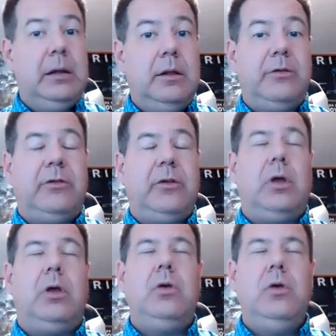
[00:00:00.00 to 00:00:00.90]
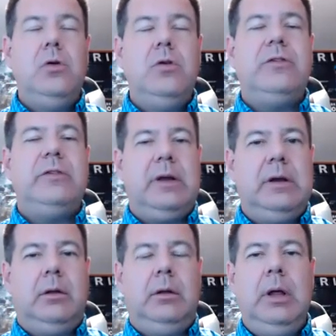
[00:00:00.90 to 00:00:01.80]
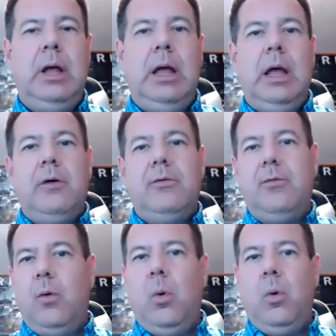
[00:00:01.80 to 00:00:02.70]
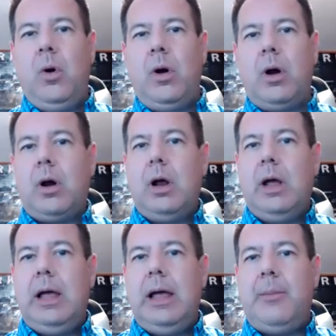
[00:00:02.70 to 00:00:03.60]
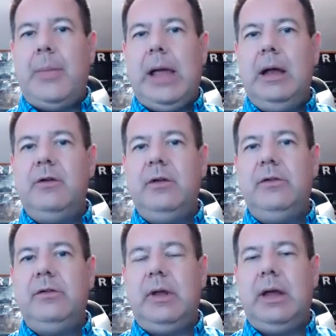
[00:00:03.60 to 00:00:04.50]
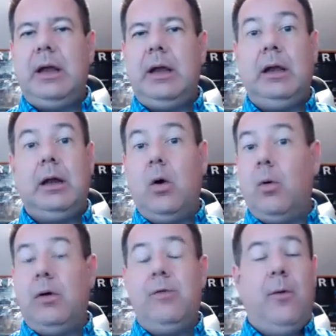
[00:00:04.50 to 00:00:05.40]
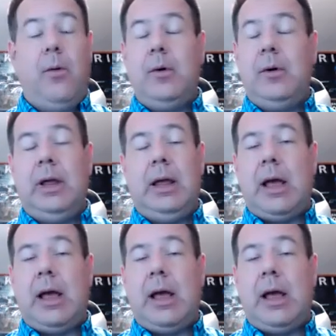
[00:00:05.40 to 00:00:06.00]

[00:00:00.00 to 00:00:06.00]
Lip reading: This is a huge signal for pages, and going forward,